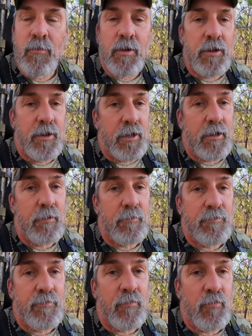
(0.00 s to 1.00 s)
the way that
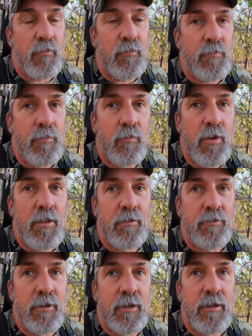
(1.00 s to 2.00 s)
gum
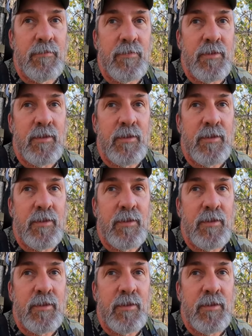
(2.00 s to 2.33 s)
weather said.